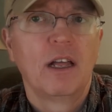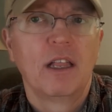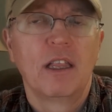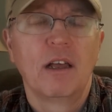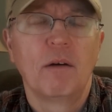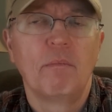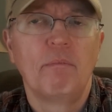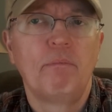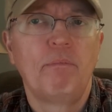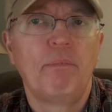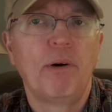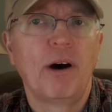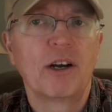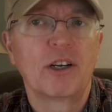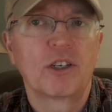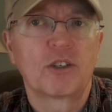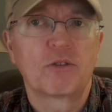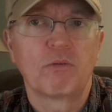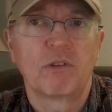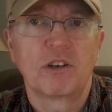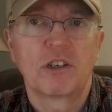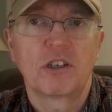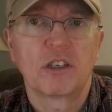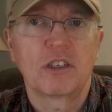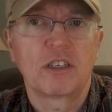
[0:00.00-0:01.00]
The
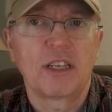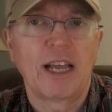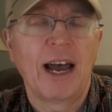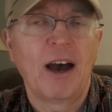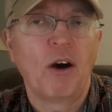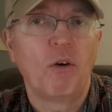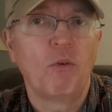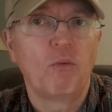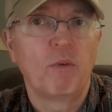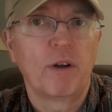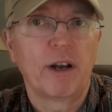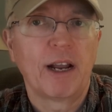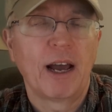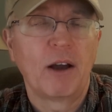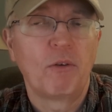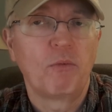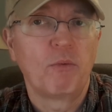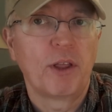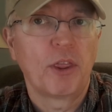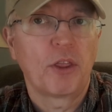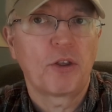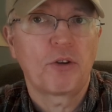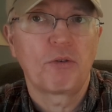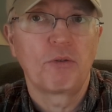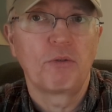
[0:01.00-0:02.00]
bugs were just out when I
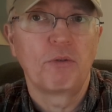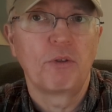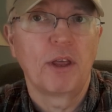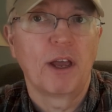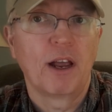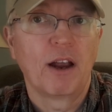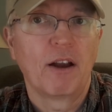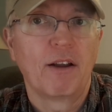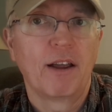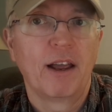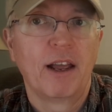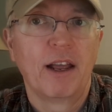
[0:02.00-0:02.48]
went through there,